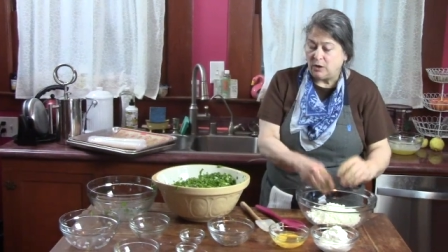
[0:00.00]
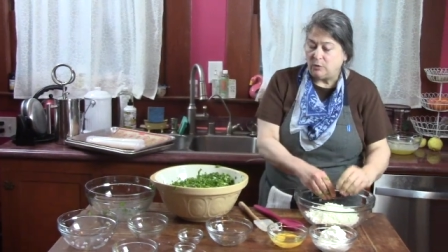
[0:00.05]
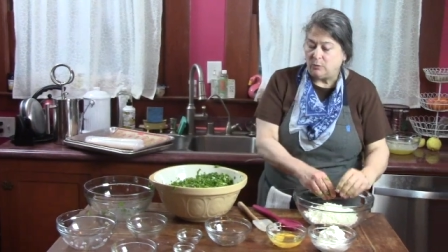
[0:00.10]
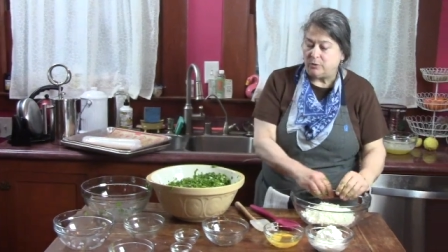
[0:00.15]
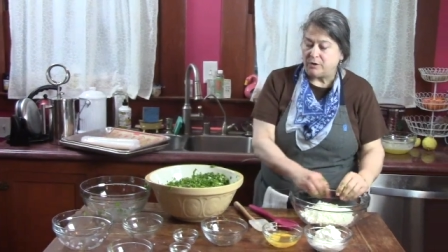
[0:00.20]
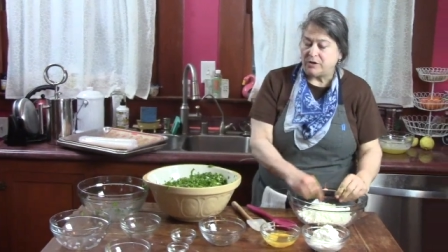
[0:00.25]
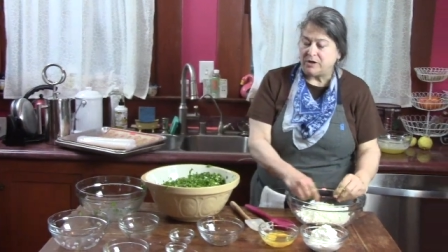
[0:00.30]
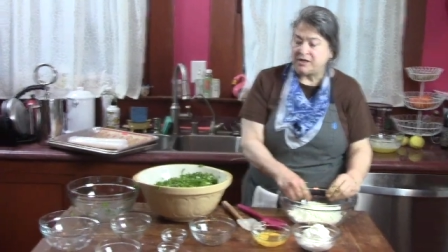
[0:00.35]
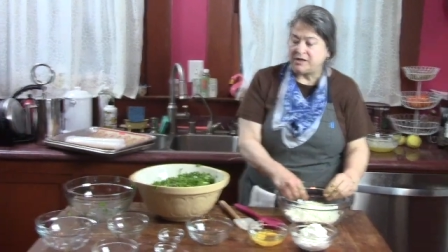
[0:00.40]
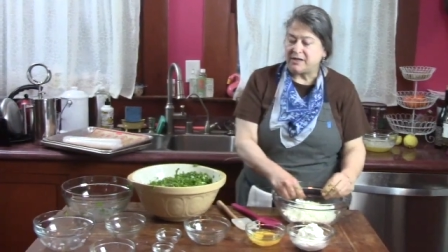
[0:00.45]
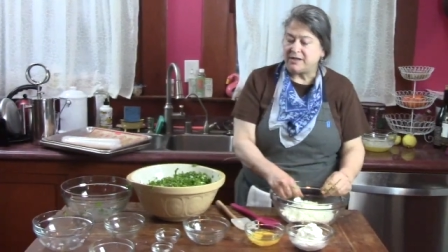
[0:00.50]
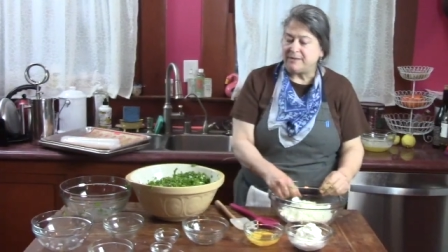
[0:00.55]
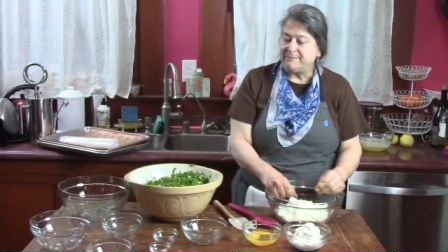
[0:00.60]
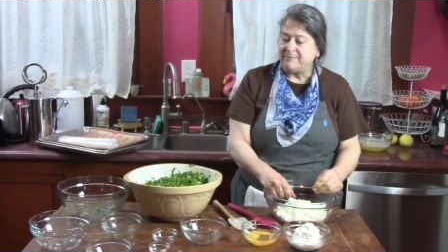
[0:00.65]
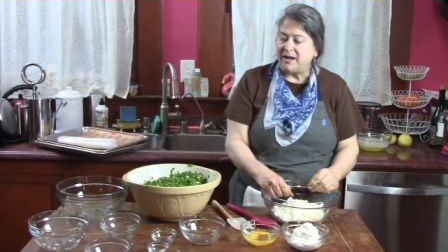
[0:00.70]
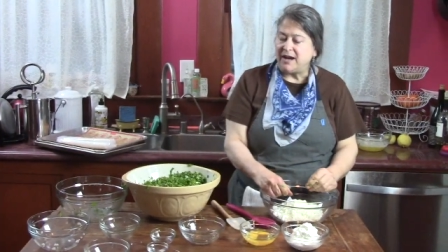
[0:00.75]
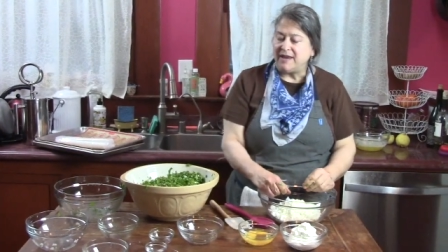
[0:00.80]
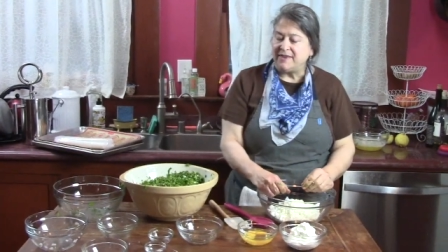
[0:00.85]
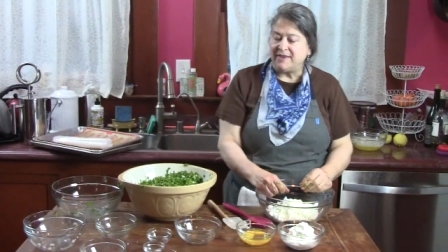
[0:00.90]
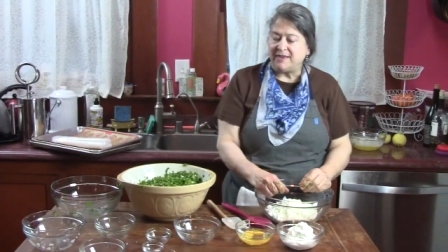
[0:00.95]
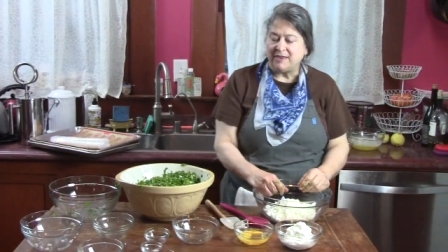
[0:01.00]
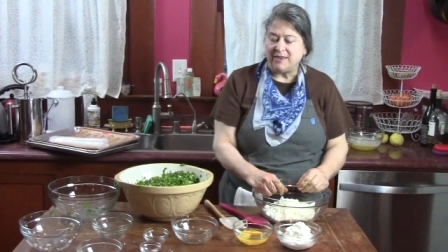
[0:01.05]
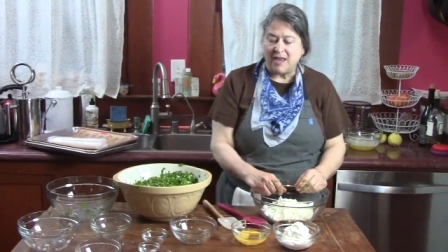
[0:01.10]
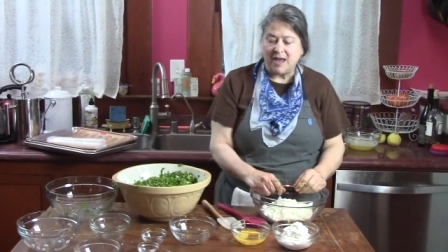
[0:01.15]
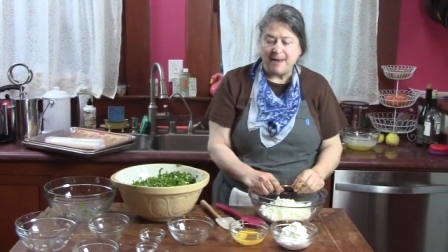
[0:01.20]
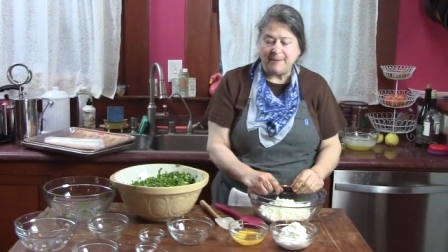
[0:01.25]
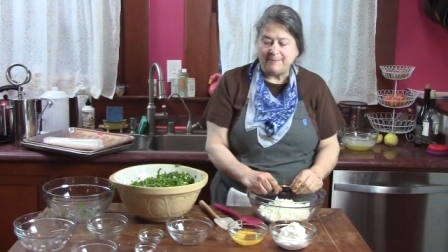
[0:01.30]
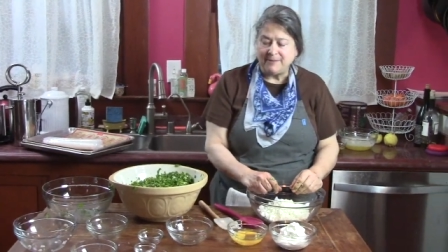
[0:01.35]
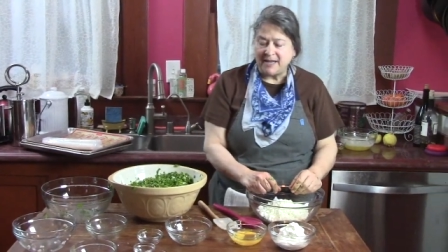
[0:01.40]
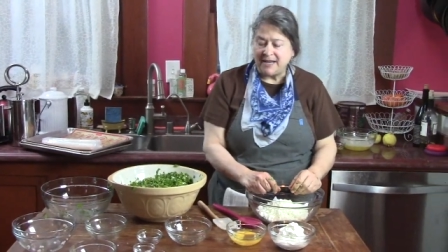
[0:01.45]
we're going to combine the
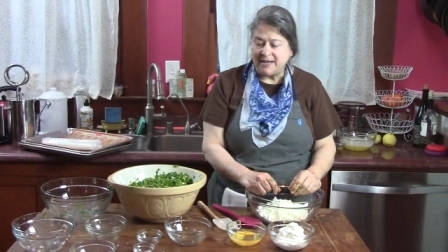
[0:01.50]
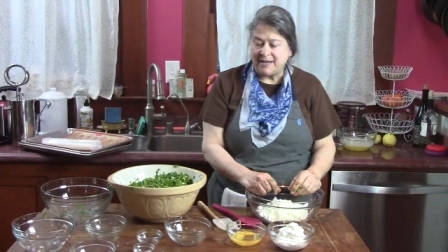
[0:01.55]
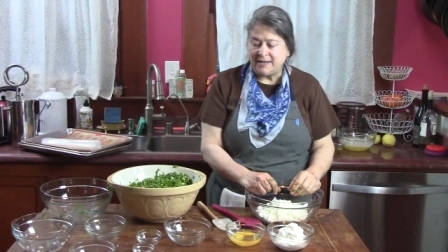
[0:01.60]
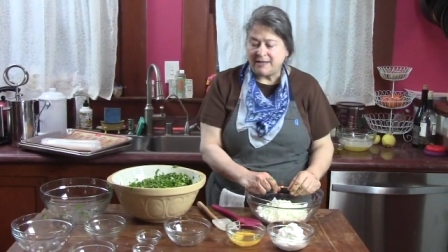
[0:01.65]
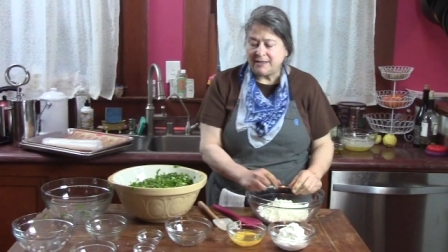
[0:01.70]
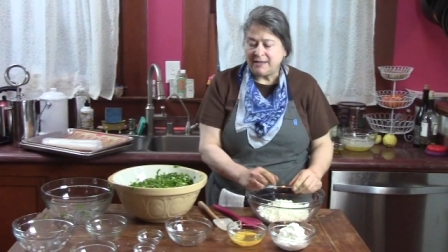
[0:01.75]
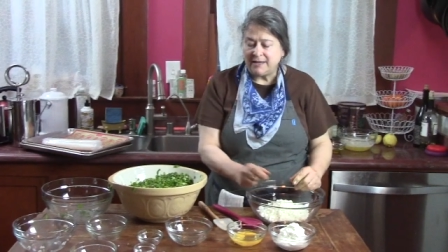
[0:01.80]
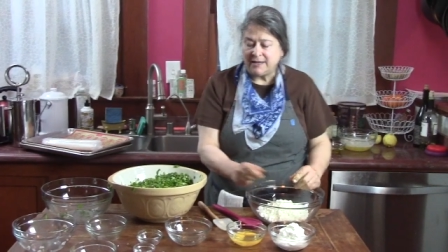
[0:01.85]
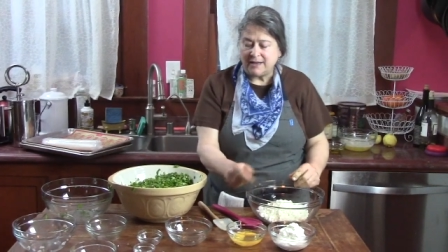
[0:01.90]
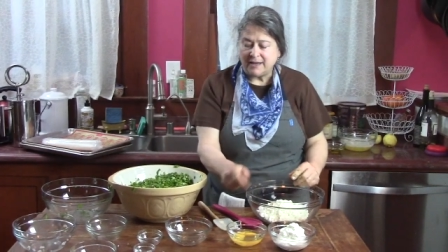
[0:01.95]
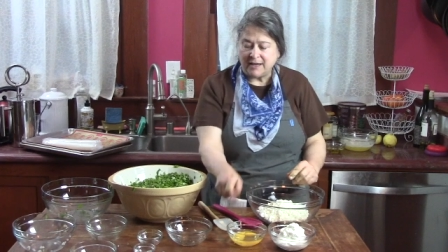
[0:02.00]
labneh,